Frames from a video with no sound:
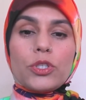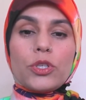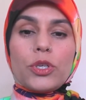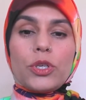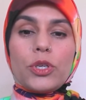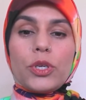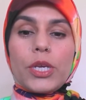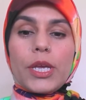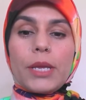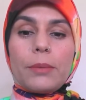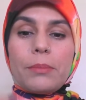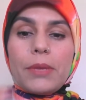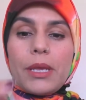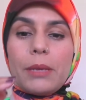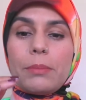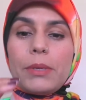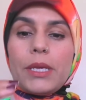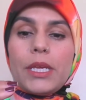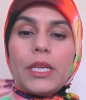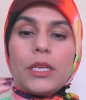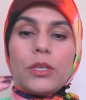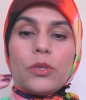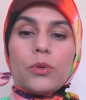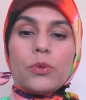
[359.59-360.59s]
so you can maybe
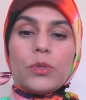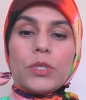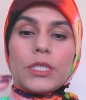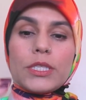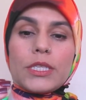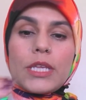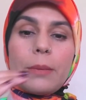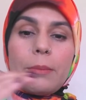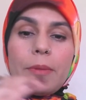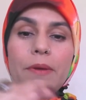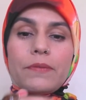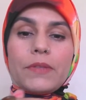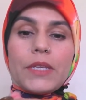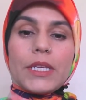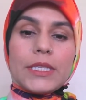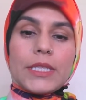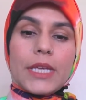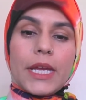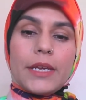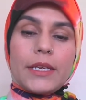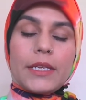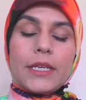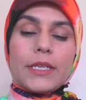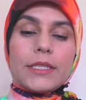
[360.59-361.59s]
use some of these
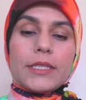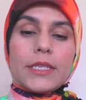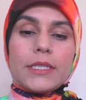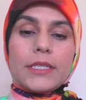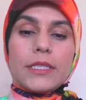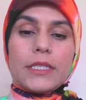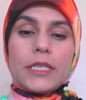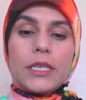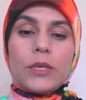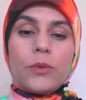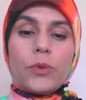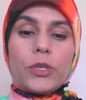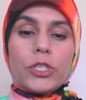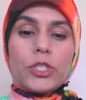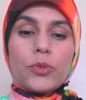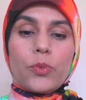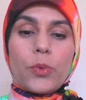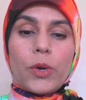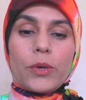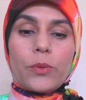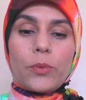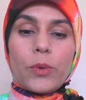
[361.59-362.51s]
ideas and see which one